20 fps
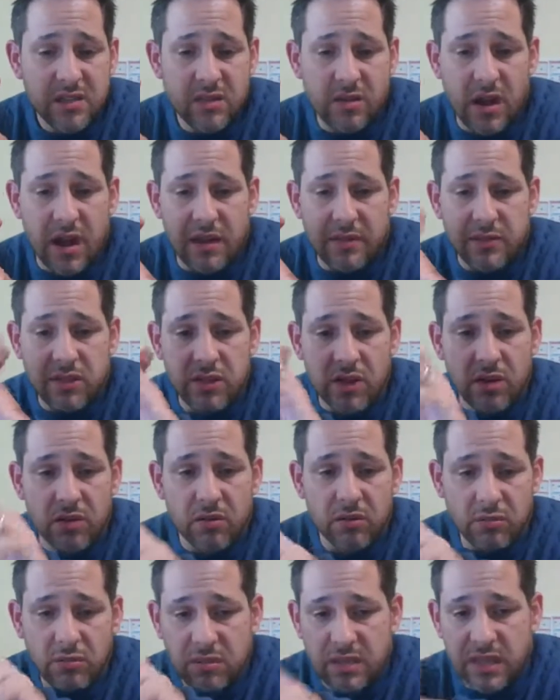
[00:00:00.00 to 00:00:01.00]
So I
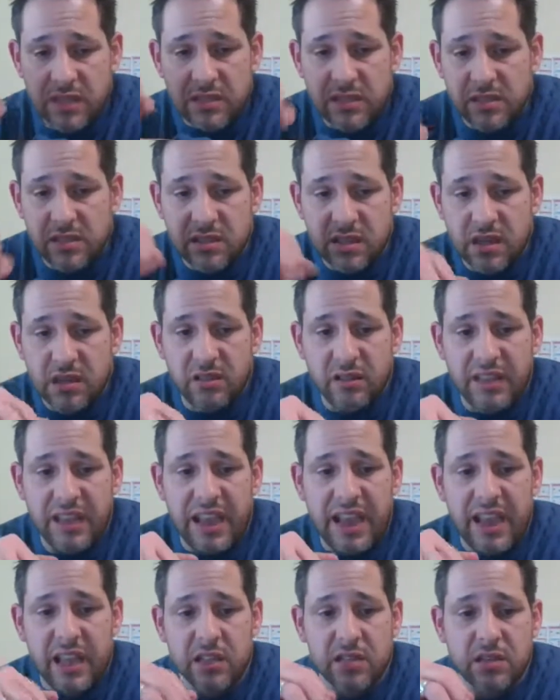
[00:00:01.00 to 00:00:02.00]
don't
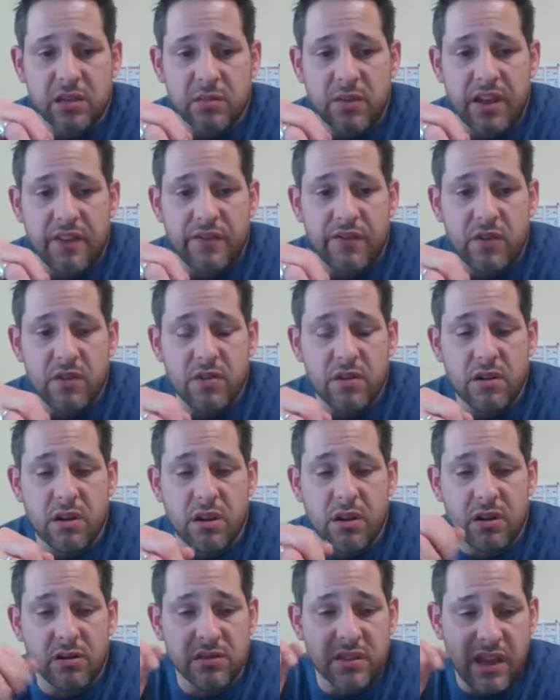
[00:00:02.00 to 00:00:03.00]
necessarily answer my phone
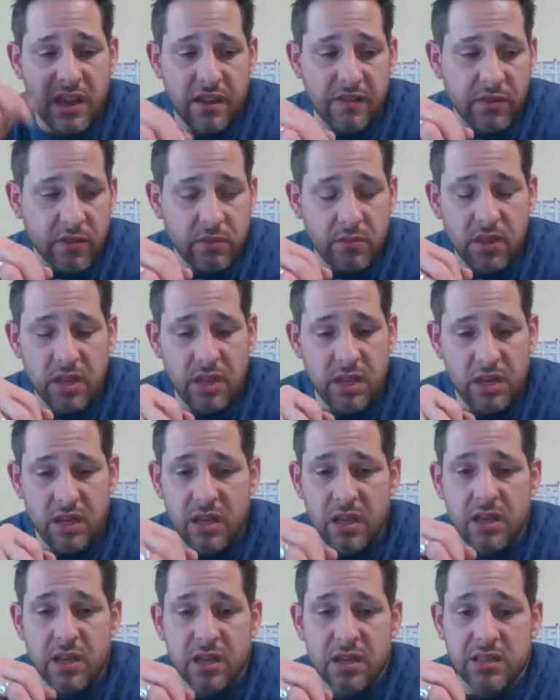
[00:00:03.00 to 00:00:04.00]
calls every
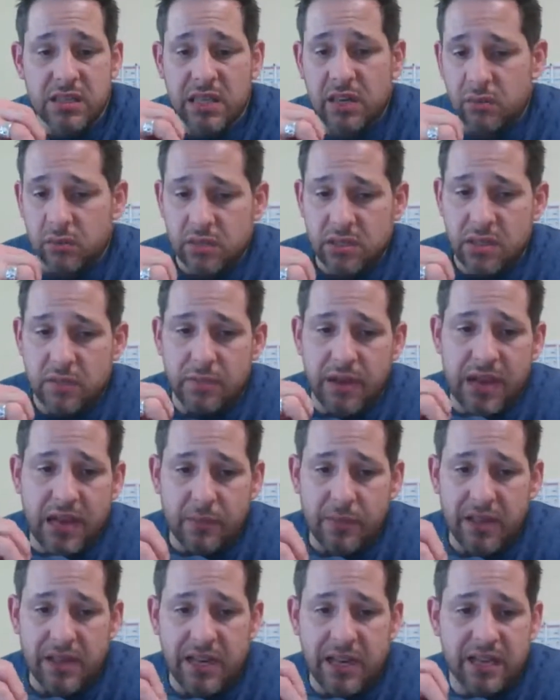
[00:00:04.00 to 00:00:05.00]
minute because I don't sit
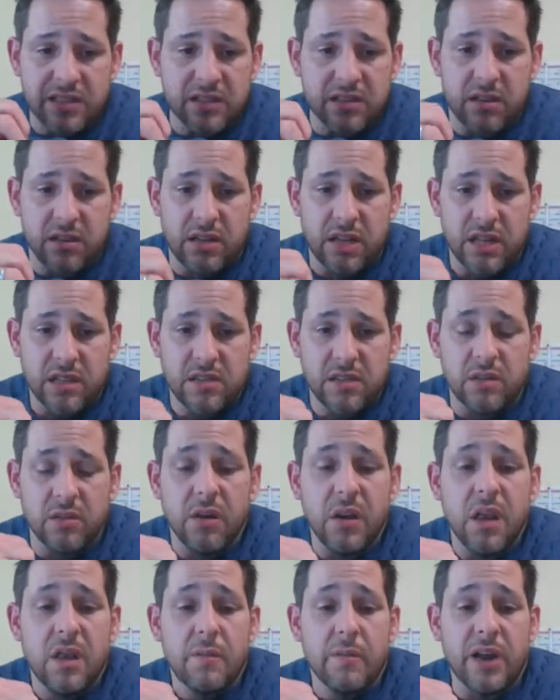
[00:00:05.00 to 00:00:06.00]
behind my desk all day.
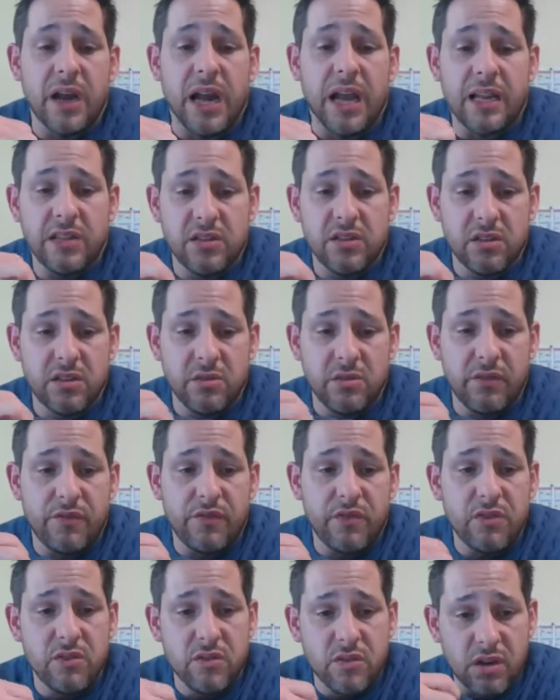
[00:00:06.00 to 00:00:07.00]
So, but I do,
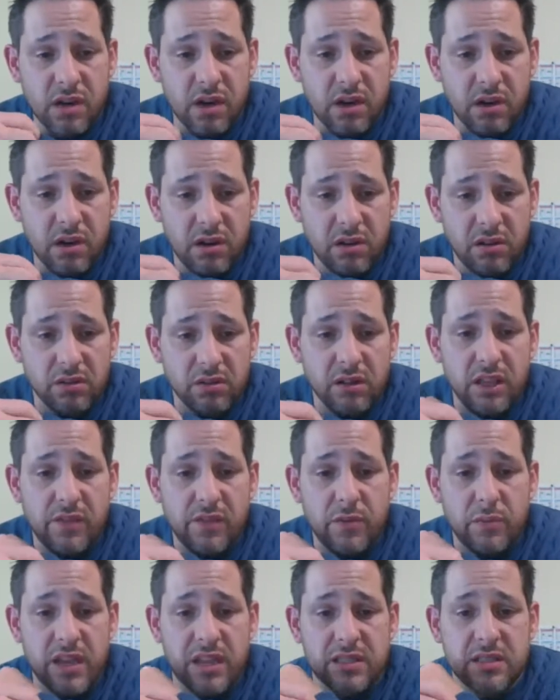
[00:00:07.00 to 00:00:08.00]
if you do call or
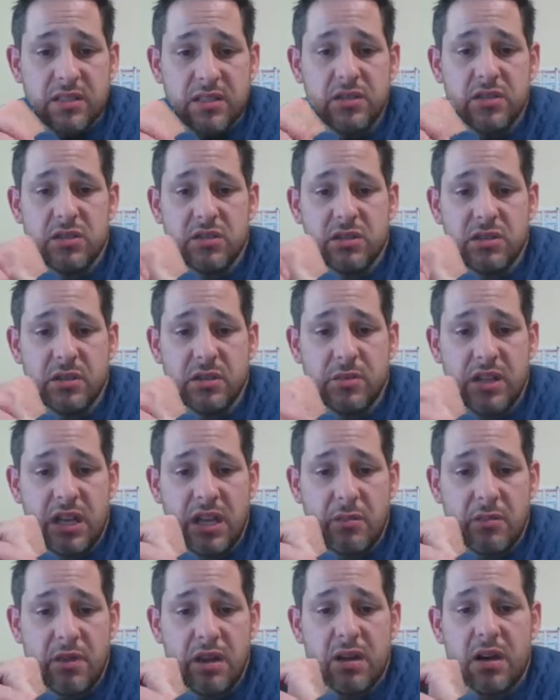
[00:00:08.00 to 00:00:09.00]
leave a message or you send me
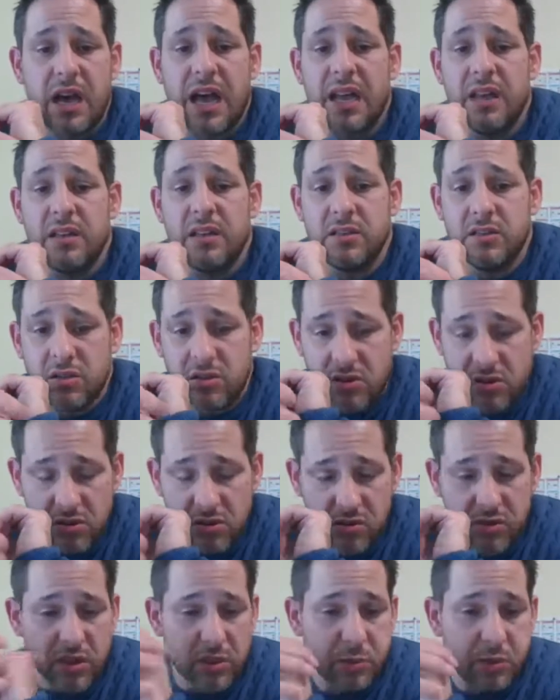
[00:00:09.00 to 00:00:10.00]
an email, I
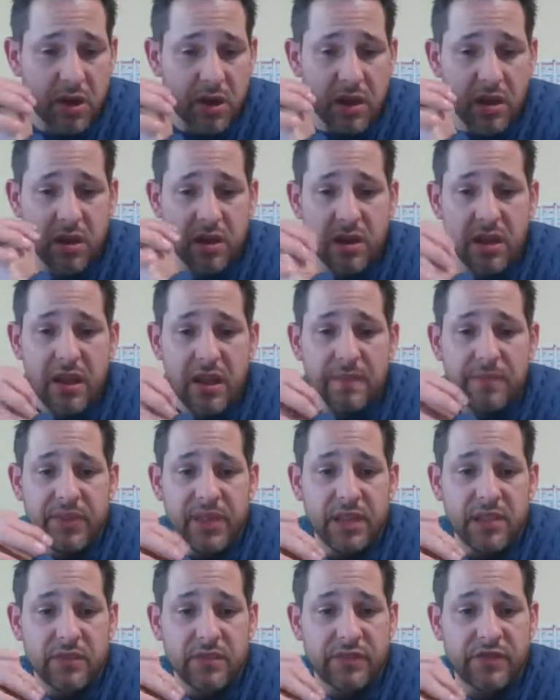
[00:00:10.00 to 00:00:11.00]
do respond
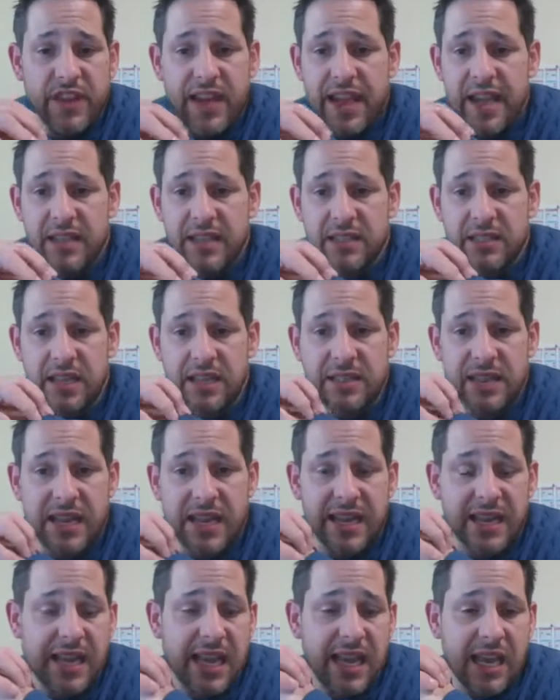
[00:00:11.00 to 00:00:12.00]
as fast as
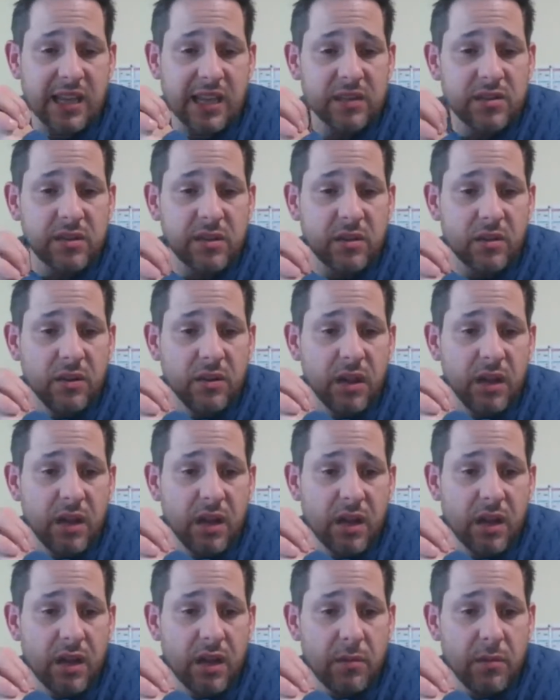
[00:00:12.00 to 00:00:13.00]
I can. So,
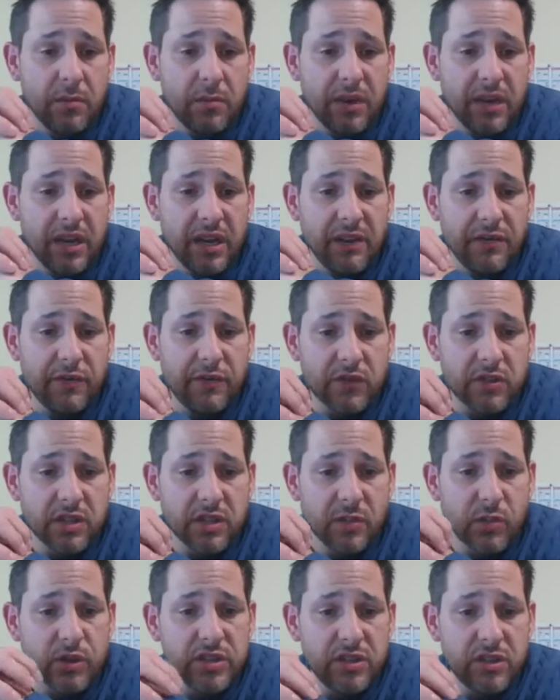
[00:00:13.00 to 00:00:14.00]
but if for
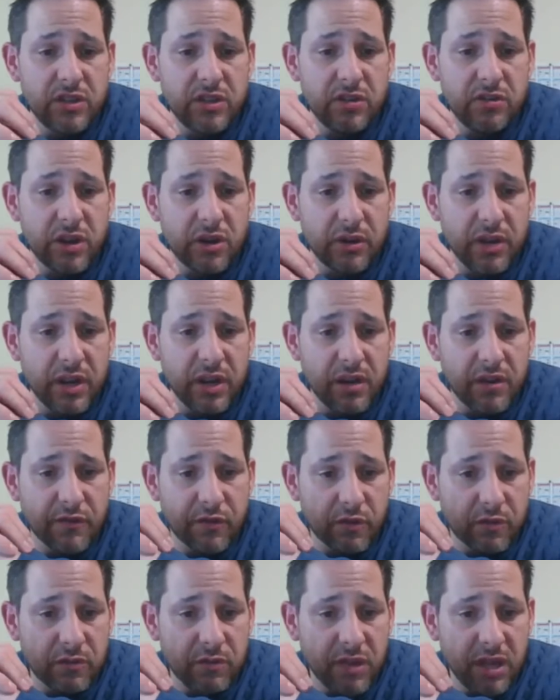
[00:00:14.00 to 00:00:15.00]
some reason you don't hear
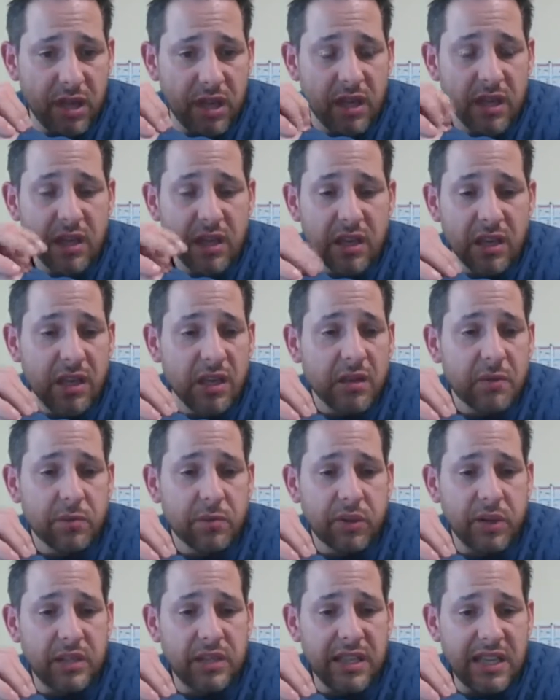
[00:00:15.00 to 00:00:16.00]
from me,
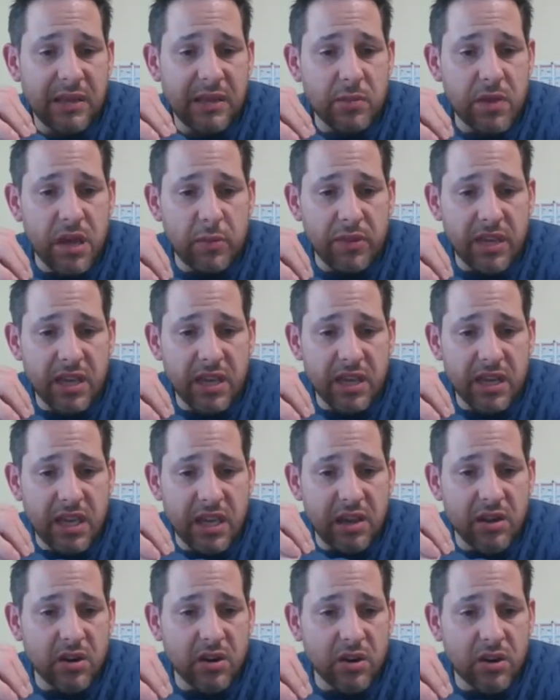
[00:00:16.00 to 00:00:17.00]
please email me
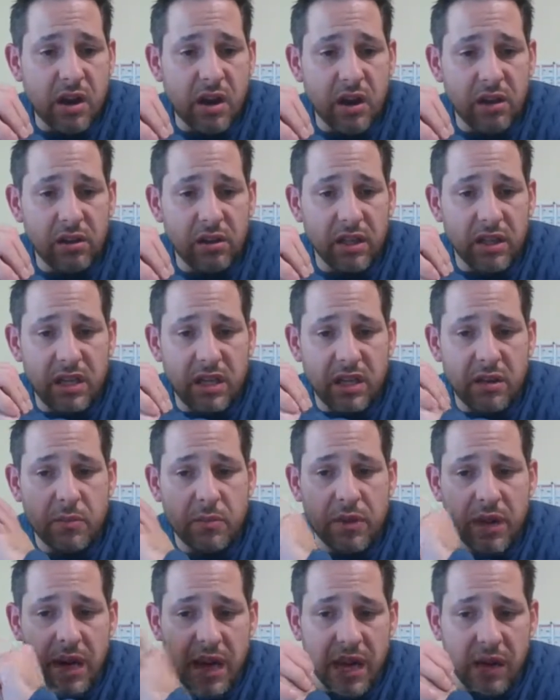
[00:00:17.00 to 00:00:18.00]
again or call
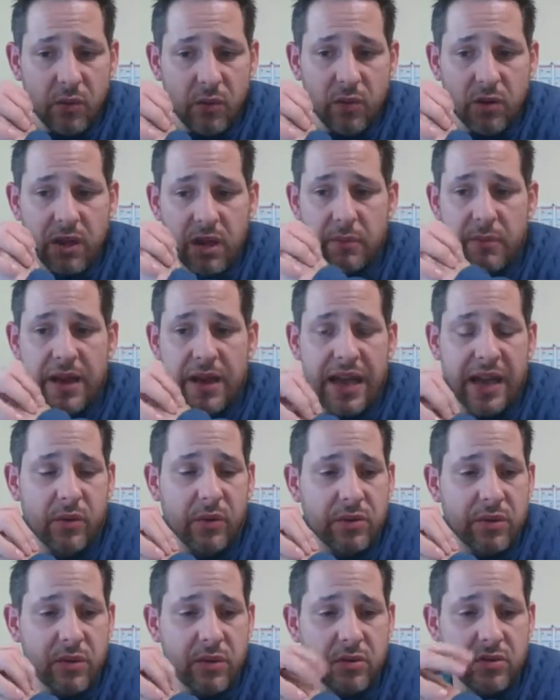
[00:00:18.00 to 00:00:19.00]
again, but I will get
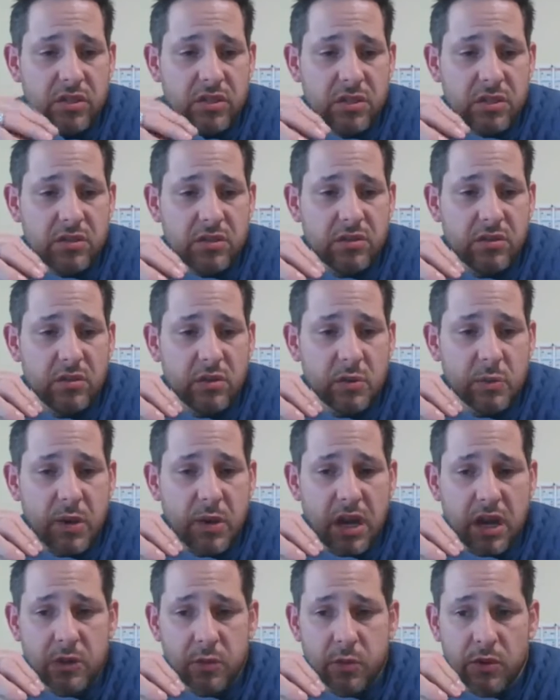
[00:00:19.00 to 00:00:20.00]
back with you just as soon as
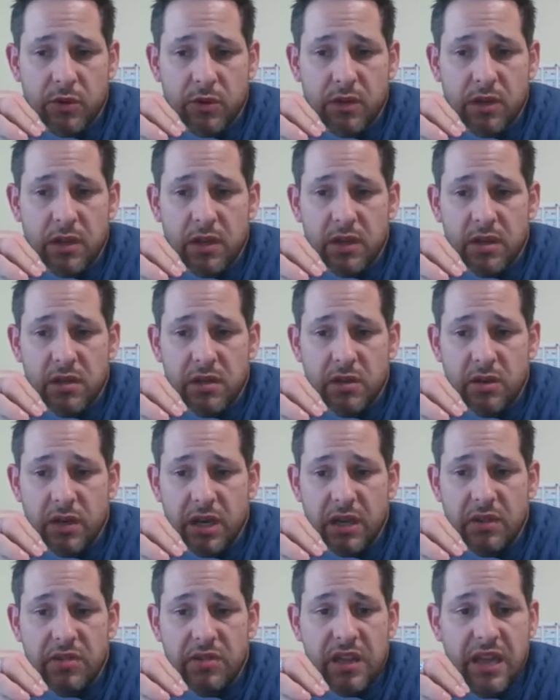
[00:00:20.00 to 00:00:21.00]
possible. So
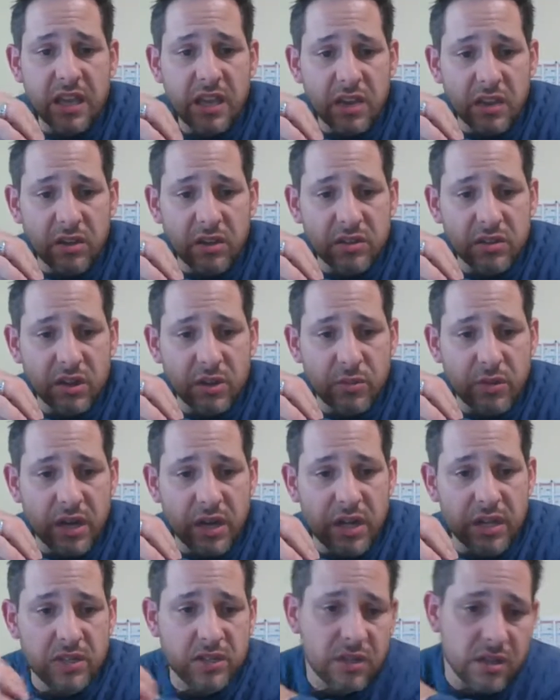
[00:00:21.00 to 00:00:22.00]
again, thank y'all so
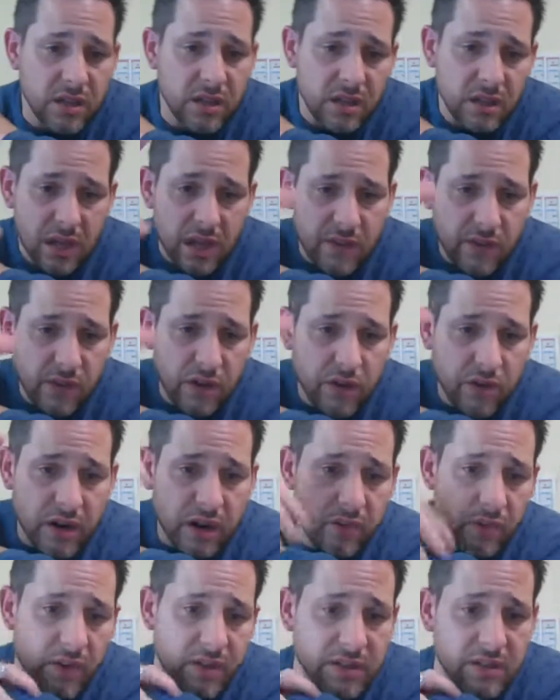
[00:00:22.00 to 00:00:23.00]
much. Have a
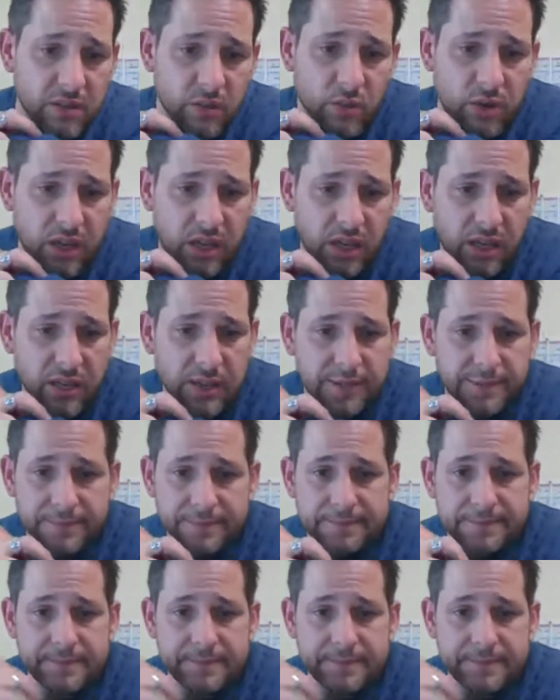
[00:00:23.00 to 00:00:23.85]
great rest of the week.